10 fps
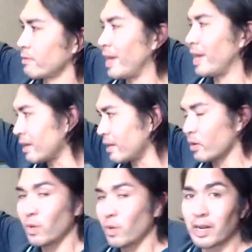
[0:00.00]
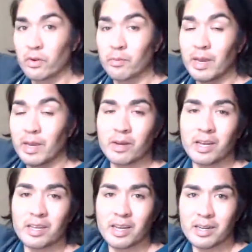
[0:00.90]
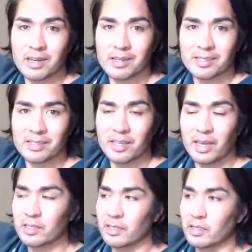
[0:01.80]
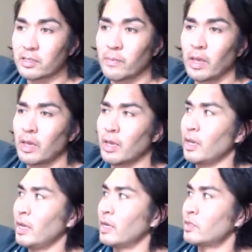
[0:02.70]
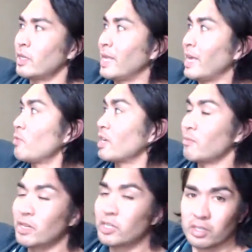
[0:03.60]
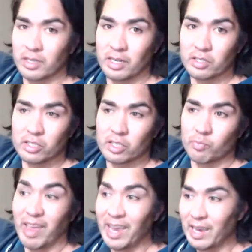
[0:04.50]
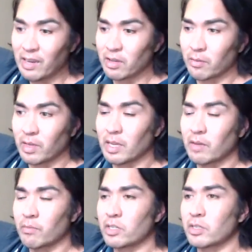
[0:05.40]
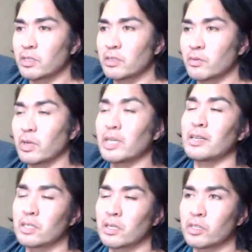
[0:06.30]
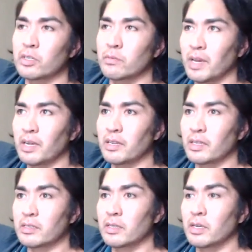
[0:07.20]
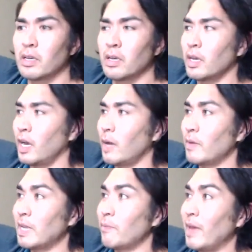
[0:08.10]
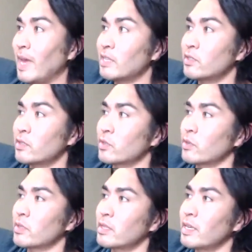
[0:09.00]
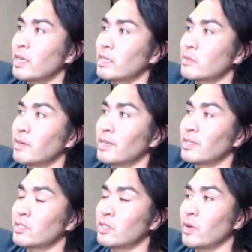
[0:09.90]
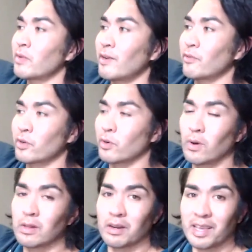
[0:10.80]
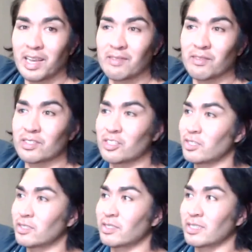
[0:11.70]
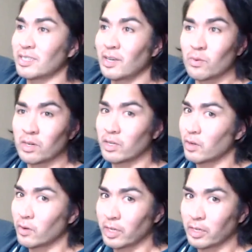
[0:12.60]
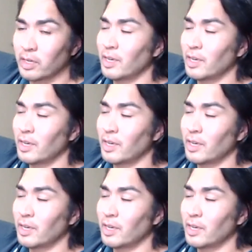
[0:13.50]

painting or whatever made by a guy in Austin, Texas and they have to be commissioned. He doesn't just paint them. He commissions, well, he does commission paintings um, and he paints certain things, but his going rate for an oil on canvas just to get one going